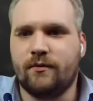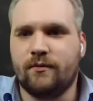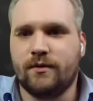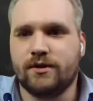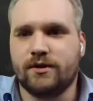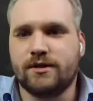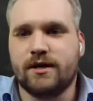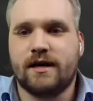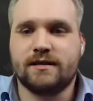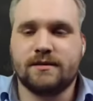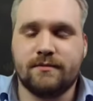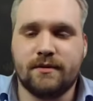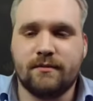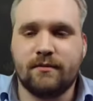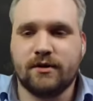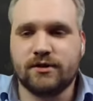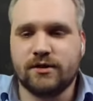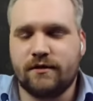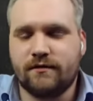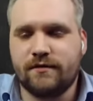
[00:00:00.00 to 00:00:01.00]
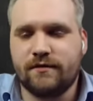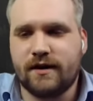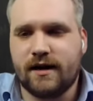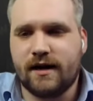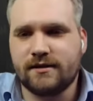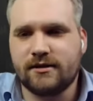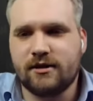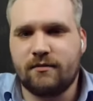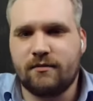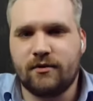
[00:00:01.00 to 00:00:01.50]
which there hasn't been much of in the
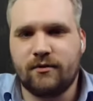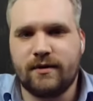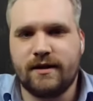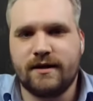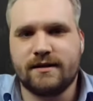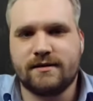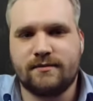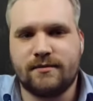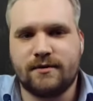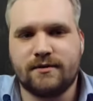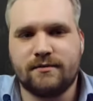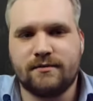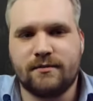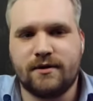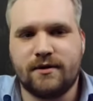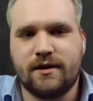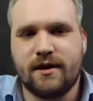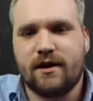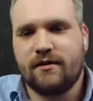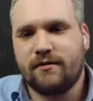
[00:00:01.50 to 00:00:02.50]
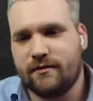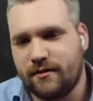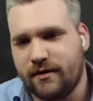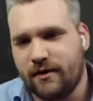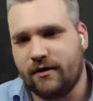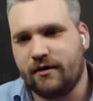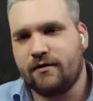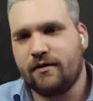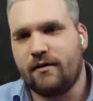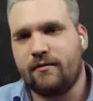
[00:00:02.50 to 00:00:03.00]
last couple of weeks. But now,
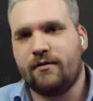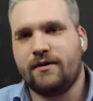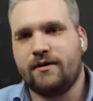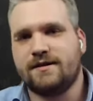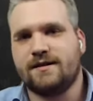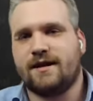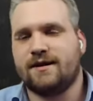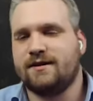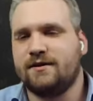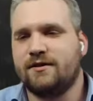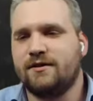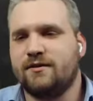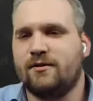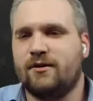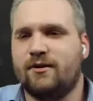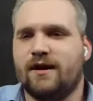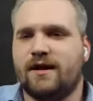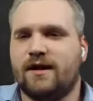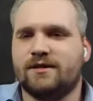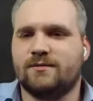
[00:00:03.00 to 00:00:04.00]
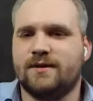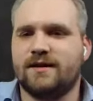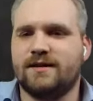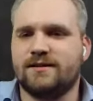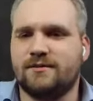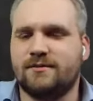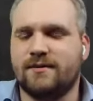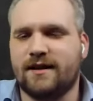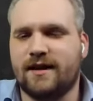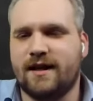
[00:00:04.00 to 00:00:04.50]
I've only started in the role last week,
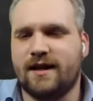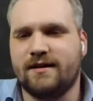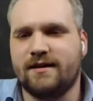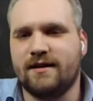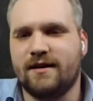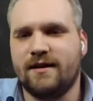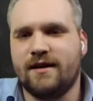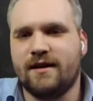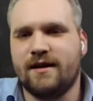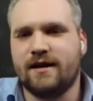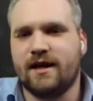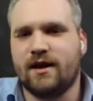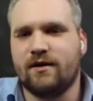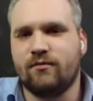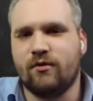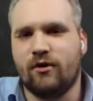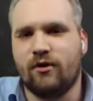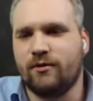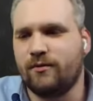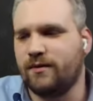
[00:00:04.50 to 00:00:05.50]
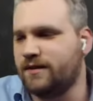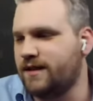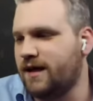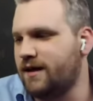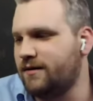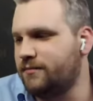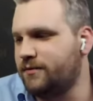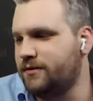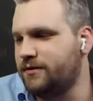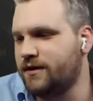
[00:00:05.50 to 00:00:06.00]
so we're getting rolling with
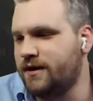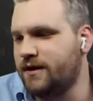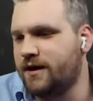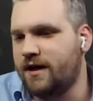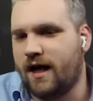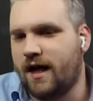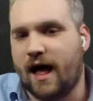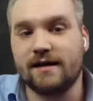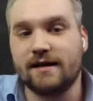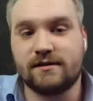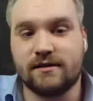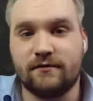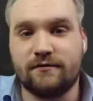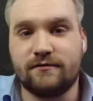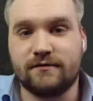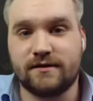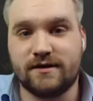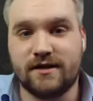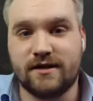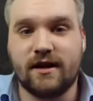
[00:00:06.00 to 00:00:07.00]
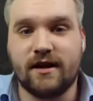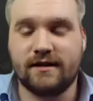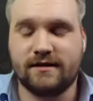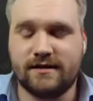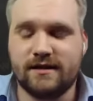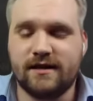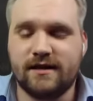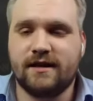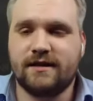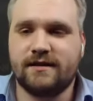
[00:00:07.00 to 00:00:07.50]
that. But as of tonight,
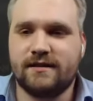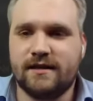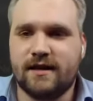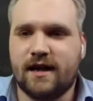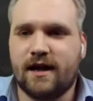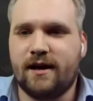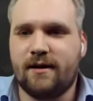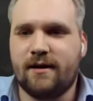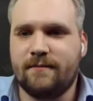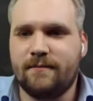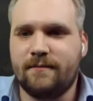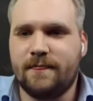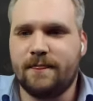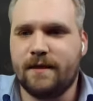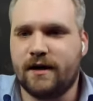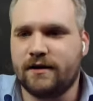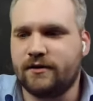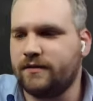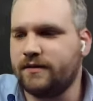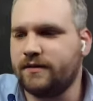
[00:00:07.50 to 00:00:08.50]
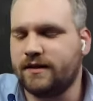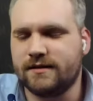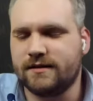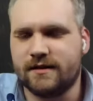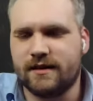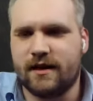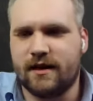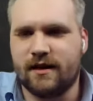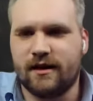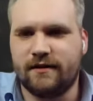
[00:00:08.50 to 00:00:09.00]
I don't think there's
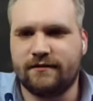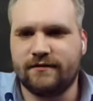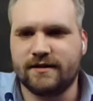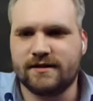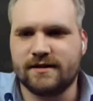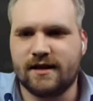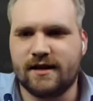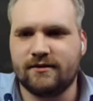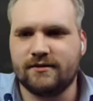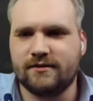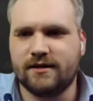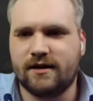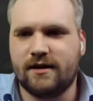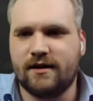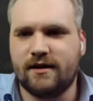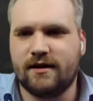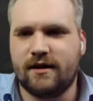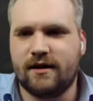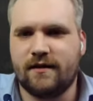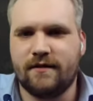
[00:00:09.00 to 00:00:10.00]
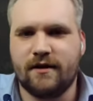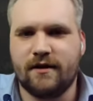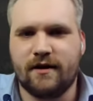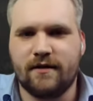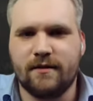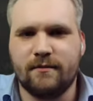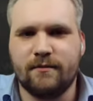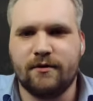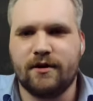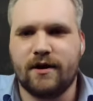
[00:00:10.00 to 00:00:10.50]
a live discount
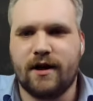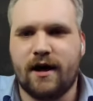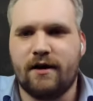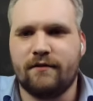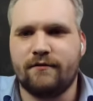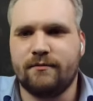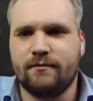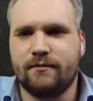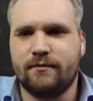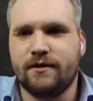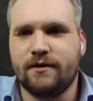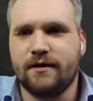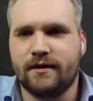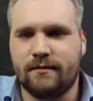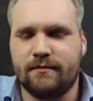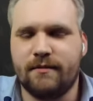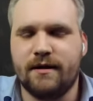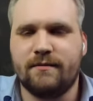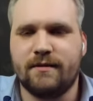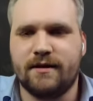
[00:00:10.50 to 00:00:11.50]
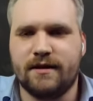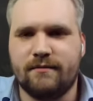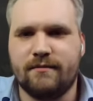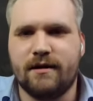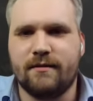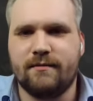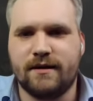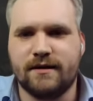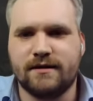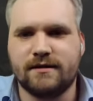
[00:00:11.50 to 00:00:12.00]
on the Bonnehaven, but there may
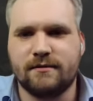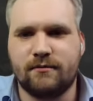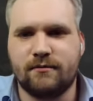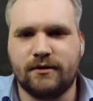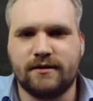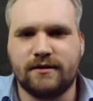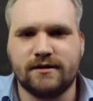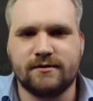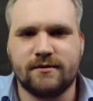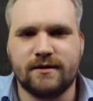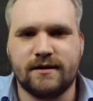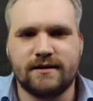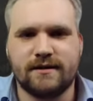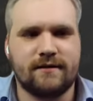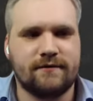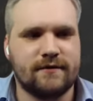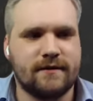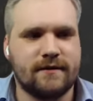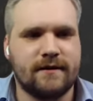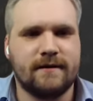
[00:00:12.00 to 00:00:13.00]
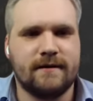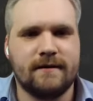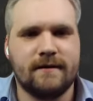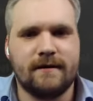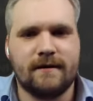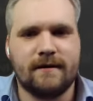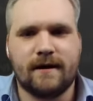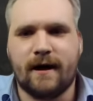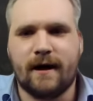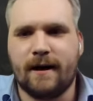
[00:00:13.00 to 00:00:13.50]
be at some point this week, definitely.
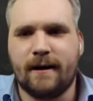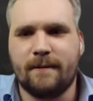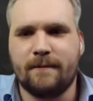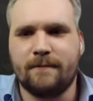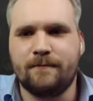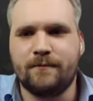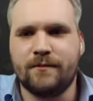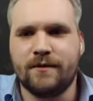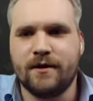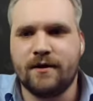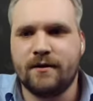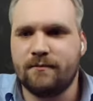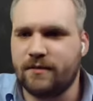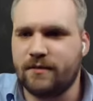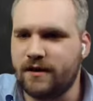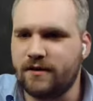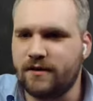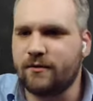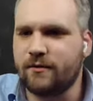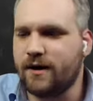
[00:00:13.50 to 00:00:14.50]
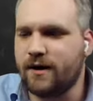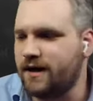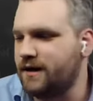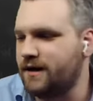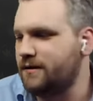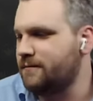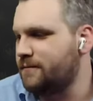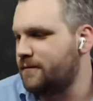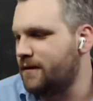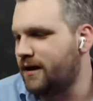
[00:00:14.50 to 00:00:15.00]
But either
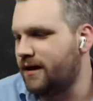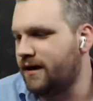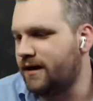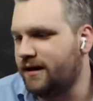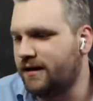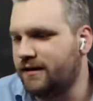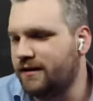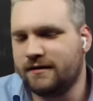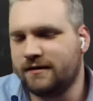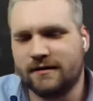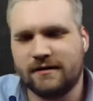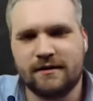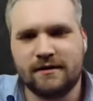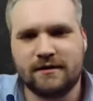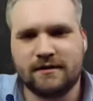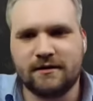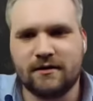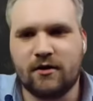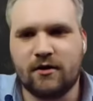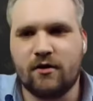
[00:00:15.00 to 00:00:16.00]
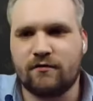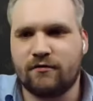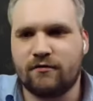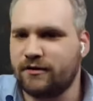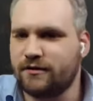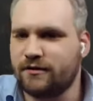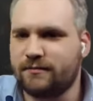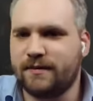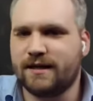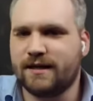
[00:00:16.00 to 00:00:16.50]
way, go for
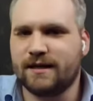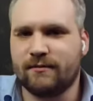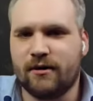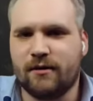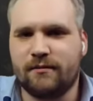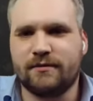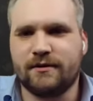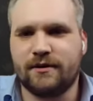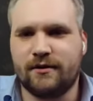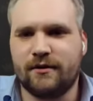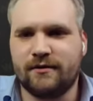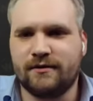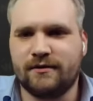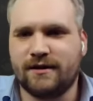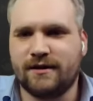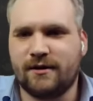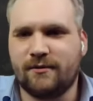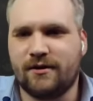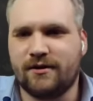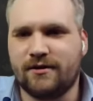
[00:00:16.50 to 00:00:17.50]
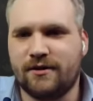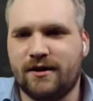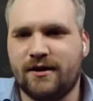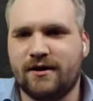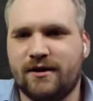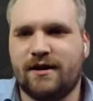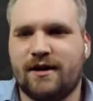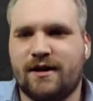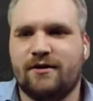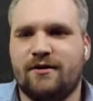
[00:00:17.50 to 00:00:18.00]
it, pick them up. They're worth it
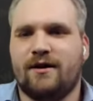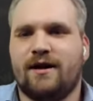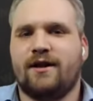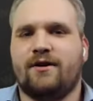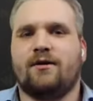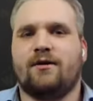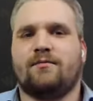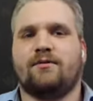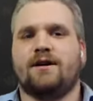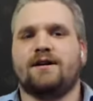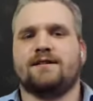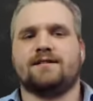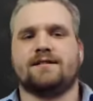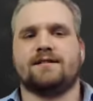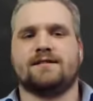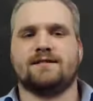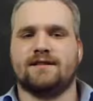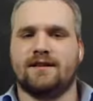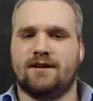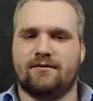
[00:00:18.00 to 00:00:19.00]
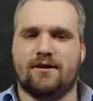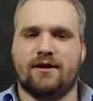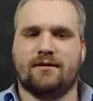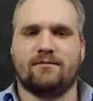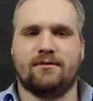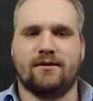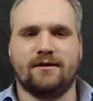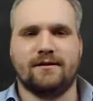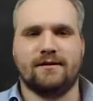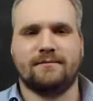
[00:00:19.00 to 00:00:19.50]
at all prices. Isn't that right,
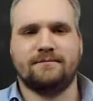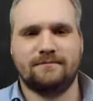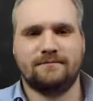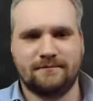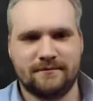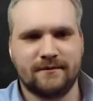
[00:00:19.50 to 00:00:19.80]
Brendan?